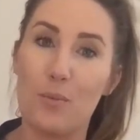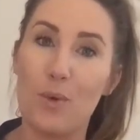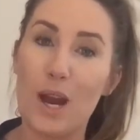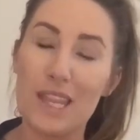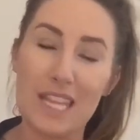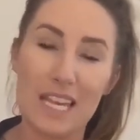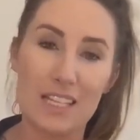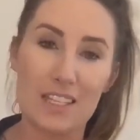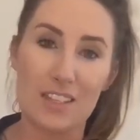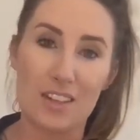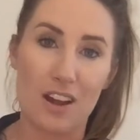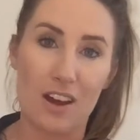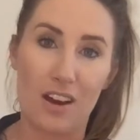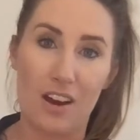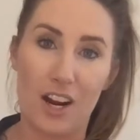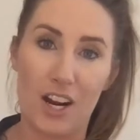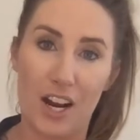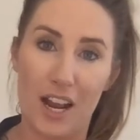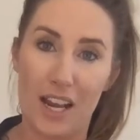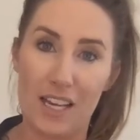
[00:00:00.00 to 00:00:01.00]
one, that's not
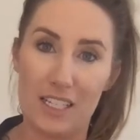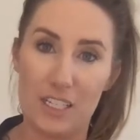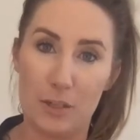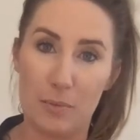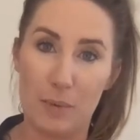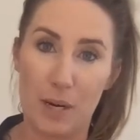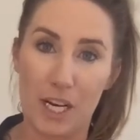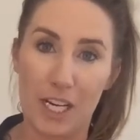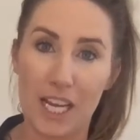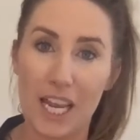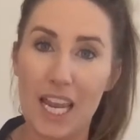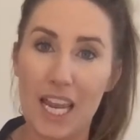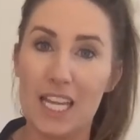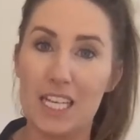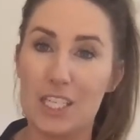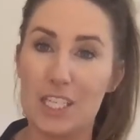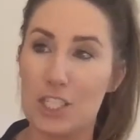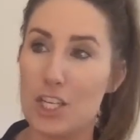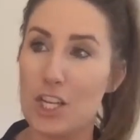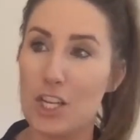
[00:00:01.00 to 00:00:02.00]
our ideal market,
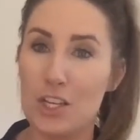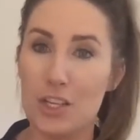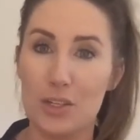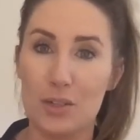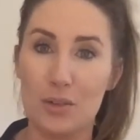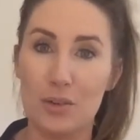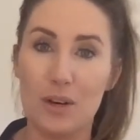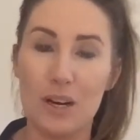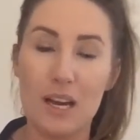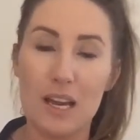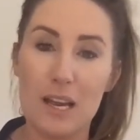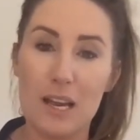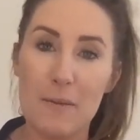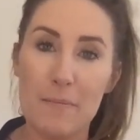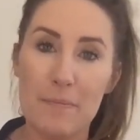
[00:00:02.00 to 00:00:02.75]
and two,